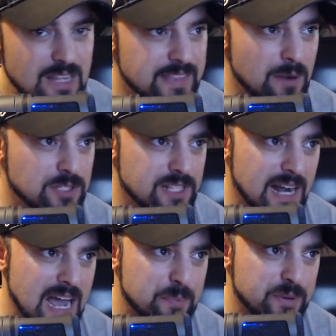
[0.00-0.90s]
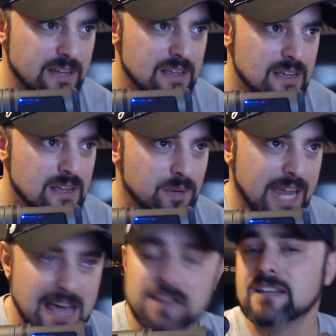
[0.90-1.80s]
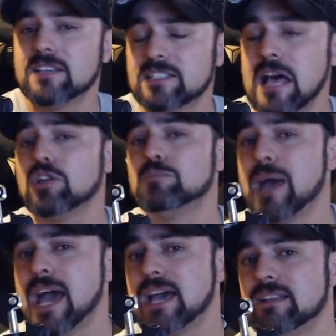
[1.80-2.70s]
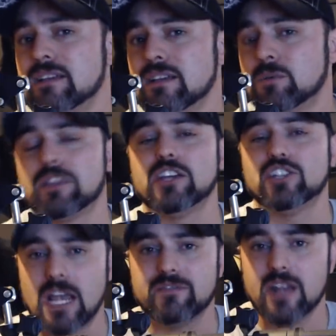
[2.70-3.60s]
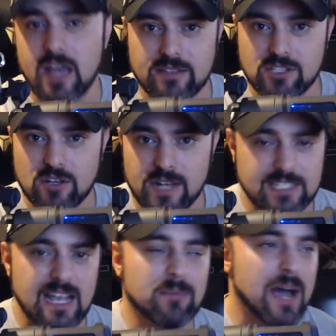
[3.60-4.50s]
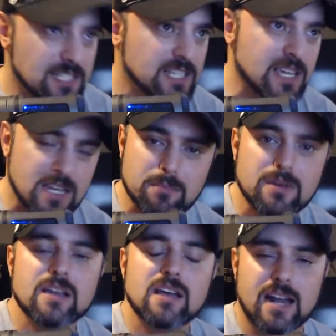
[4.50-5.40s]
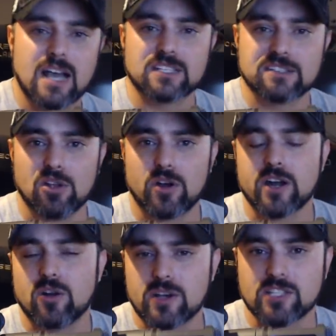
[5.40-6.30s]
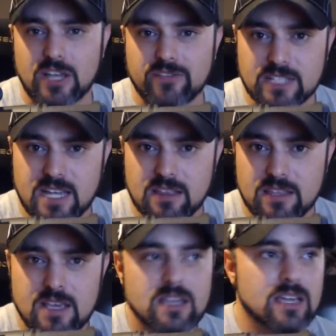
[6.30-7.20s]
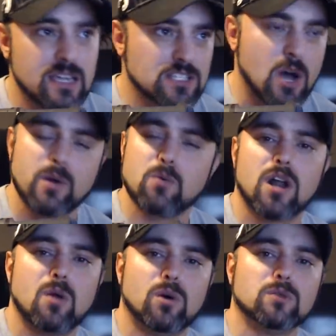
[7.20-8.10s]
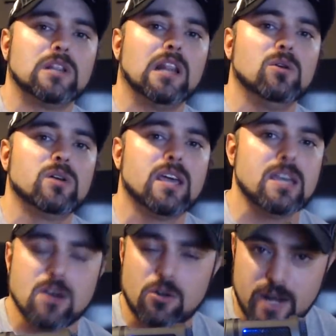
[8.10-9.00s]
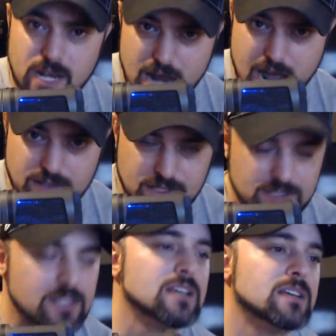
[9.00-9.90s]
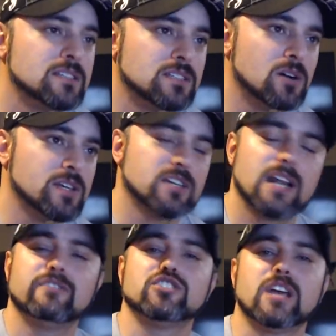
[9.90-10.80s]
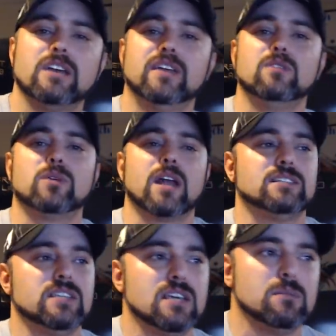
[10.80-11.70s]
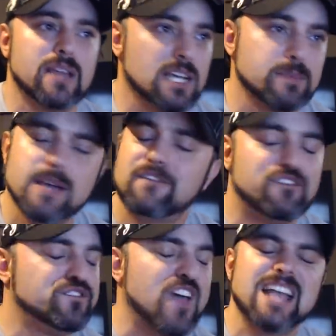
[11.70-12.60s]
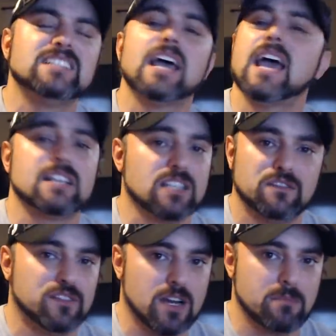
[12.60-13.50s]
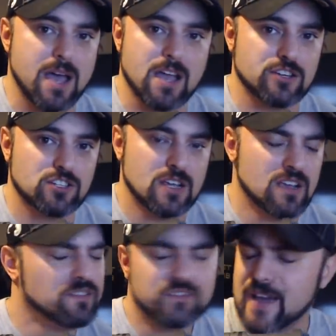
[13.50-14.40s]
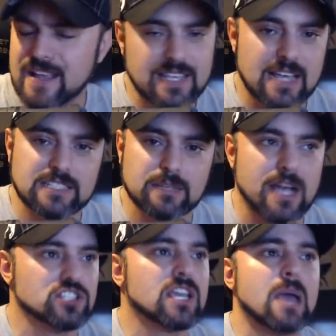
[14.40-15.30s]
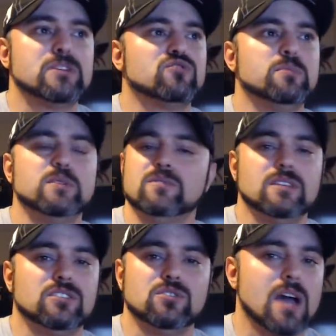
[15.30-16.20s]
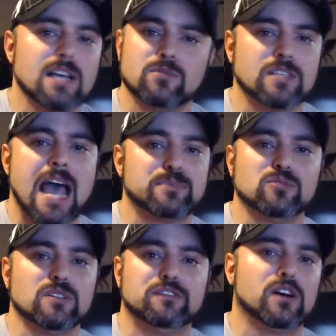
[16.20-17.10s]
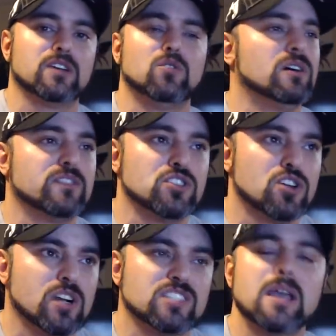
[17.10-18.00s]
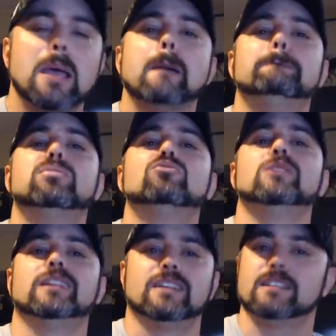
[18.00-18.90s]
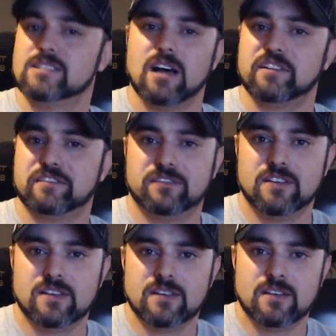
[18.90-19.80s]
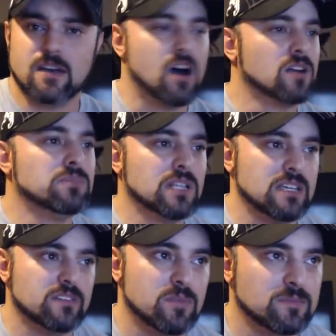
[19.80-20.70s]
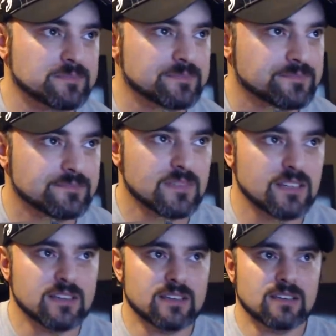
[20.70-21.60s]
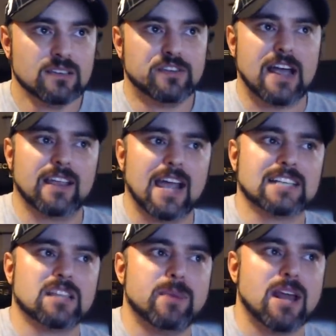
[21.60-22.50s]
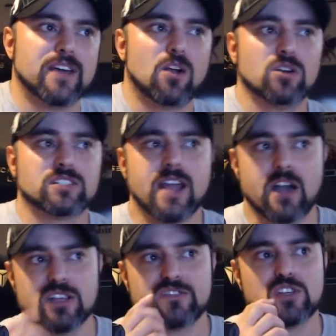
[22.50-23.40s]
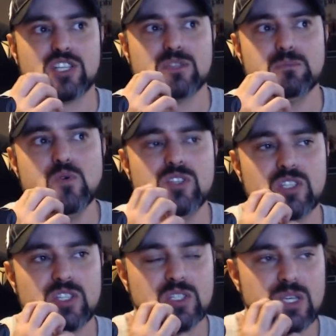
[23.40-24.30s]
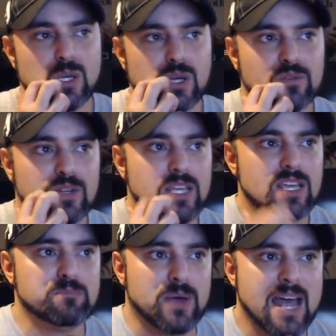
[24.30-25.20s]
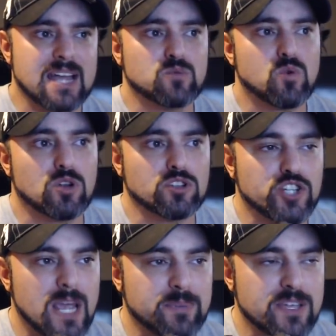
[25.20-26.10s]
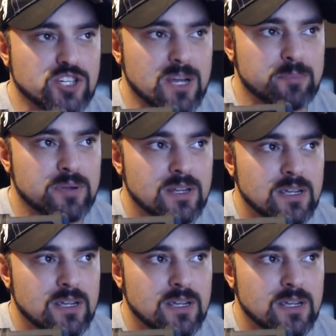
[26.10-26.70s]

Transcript: That was not happening. But Callihan does not look bad with a shaven head. So next time I see him at House of Glory on August 17th, he is going one-on-one with Low Key, already announced. So he's going to have a shaved head when I see him next, man. Fantastic fucking match. Fantastic match. The chemistry between these two guys was absolutely fucking off the charts. Brilliant stuff. Unbelievable. Finally, guys, in the main event, Austin Aries versus Moose for the Impact World Championship.